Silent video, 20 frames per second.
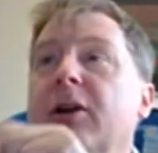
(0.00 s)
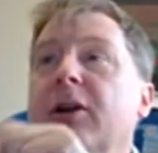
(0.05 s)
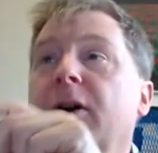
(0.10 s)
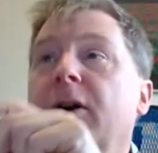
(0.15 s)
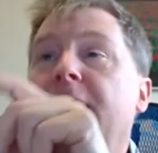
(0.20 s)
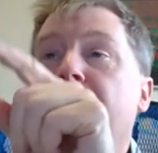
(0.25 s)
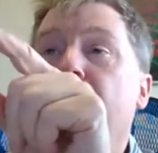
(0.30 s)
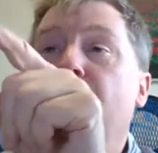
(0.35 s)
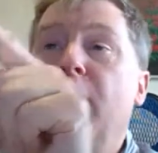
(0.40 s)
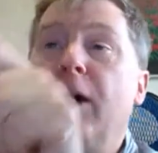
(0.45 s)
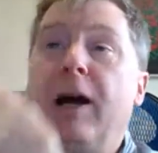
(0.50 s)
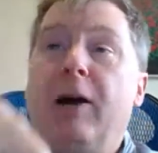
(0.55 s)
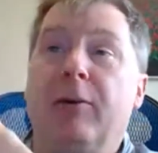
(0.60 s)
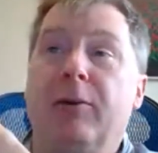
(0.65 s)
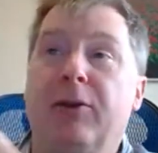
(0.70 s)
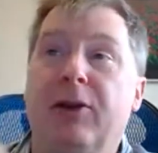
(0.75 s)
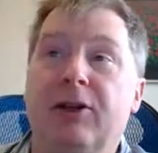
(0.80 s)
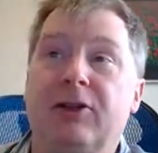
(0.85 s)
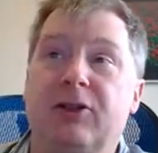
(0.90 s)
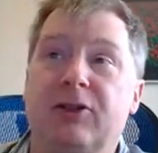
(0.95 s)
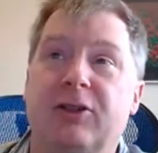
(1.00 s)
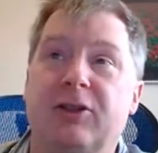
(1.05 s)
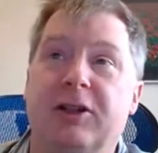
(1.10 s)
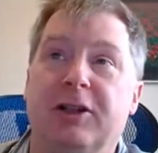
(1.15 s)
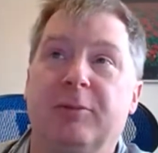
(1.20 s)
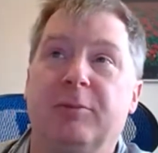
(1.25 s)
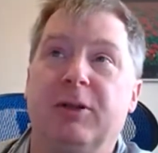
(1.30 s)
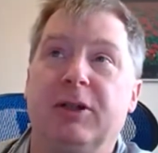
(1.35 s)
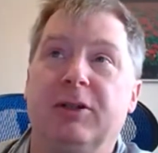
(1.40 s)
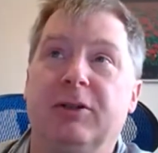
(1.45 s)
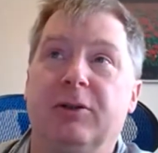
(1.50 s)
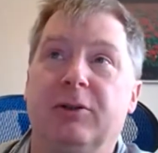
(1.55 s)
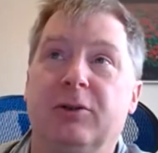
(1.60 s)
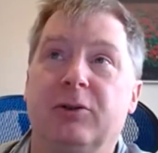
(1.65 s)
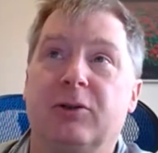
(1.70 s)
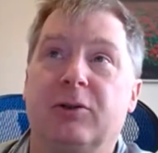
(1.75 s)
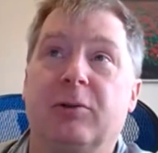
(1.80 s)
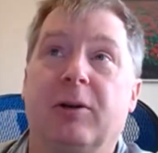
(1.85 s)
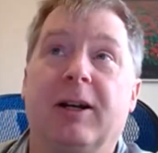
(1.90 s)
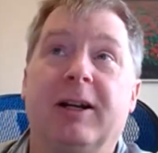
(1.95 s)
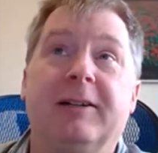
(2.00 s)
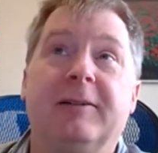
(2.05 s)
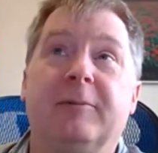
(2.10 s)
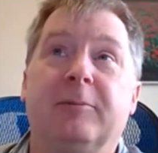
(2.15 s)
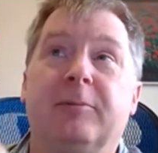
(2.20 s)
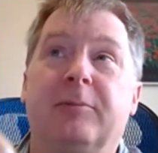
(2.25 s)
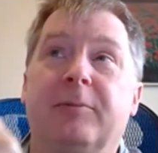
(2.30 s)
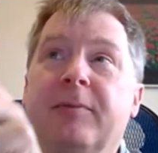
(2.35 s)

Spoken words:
I know how this is going to be used, right?